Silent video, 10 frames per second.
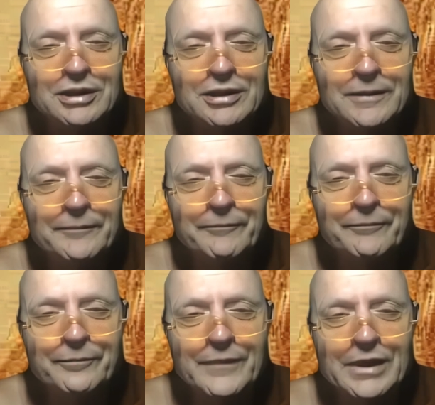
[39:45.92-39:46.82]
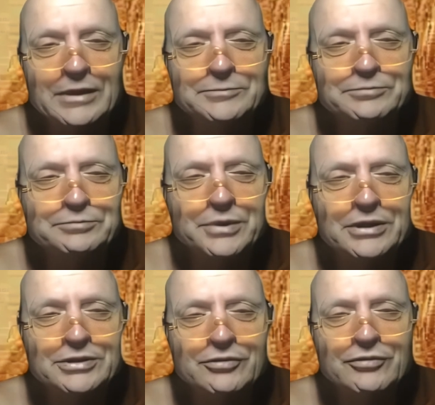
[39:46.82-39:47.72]
Um, but
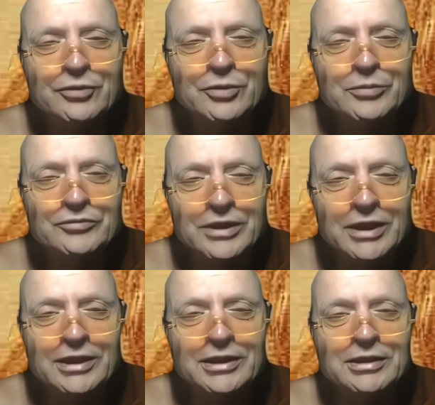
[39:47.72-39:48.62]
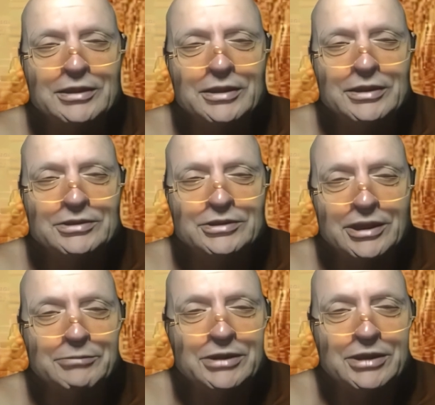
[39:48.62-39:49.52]
it's a form of dana, it's
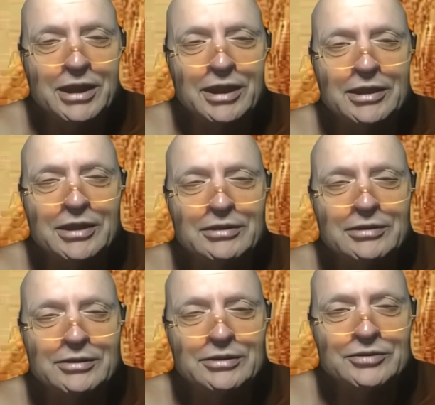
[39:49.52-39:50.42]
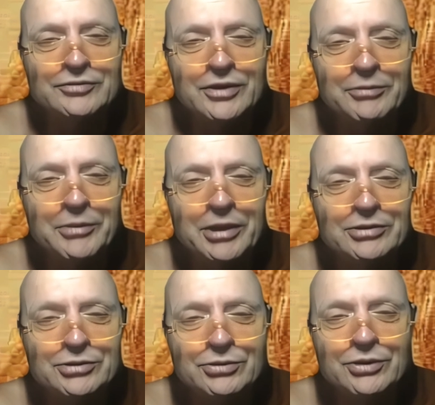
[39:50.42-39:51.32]
dhamma dana, it's very
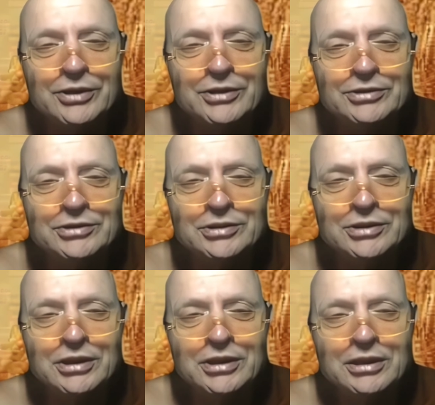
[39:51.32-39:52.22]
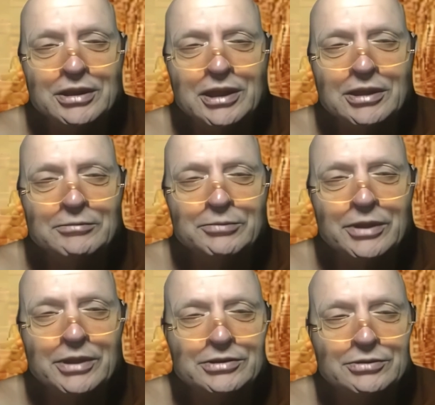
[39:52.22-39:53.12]
meritorious, um,
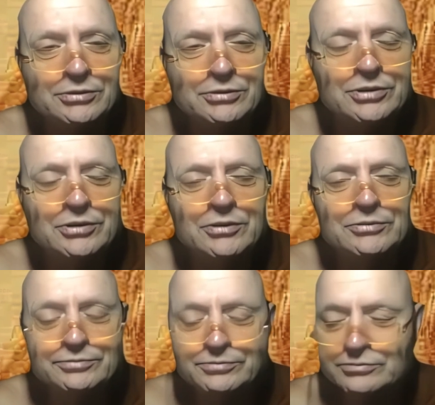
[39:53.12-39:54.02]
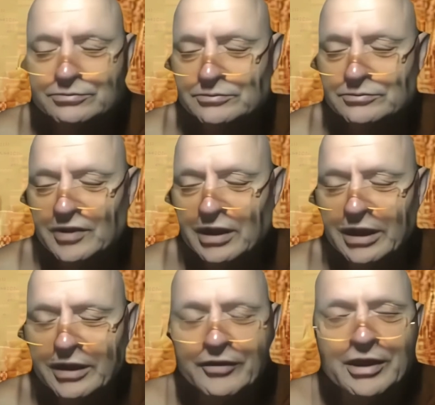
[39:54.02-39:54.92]
but it's also,
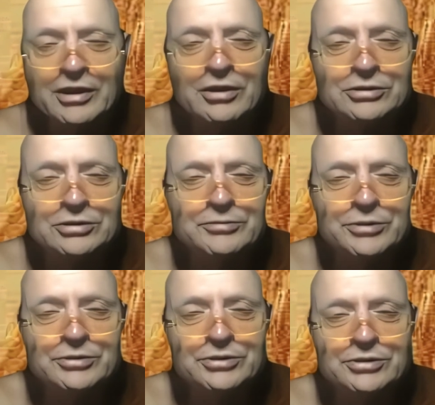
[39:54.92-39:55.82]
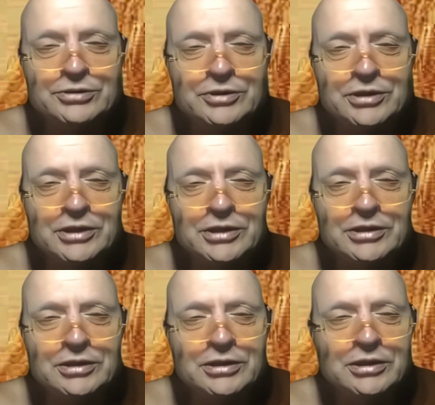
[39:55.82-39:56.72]
I think, contributes to the
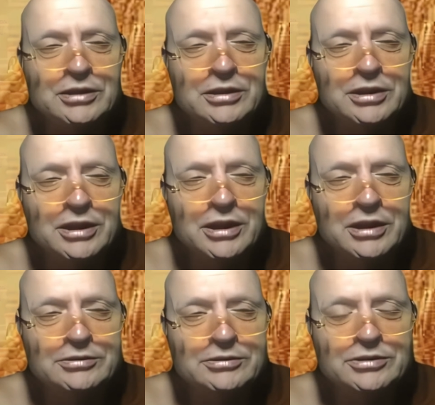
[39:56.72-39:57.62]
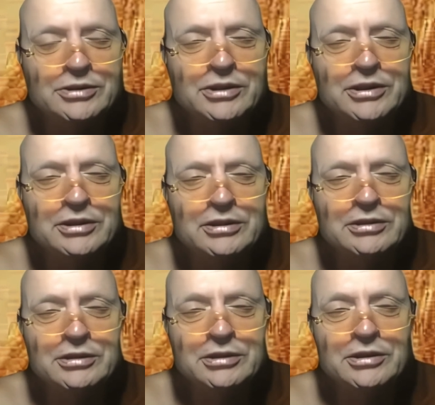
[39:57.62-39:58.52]
uh, to the
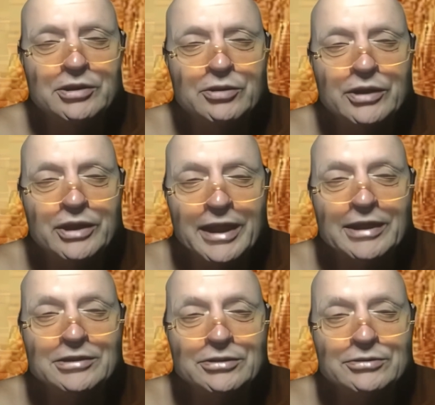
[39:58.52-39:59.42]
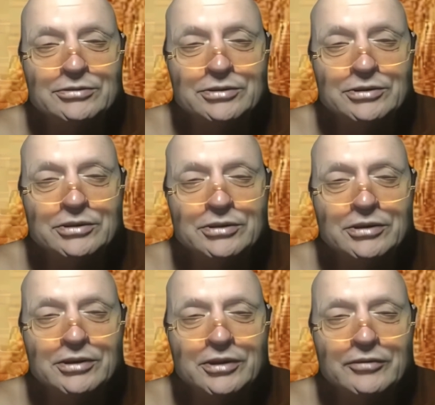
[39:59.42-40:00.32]
learning, or it can do, to
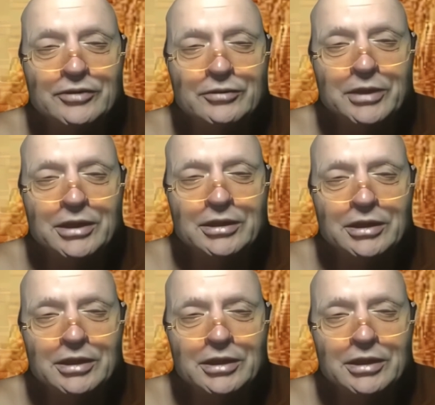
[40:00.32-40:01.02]
the learning of the monk.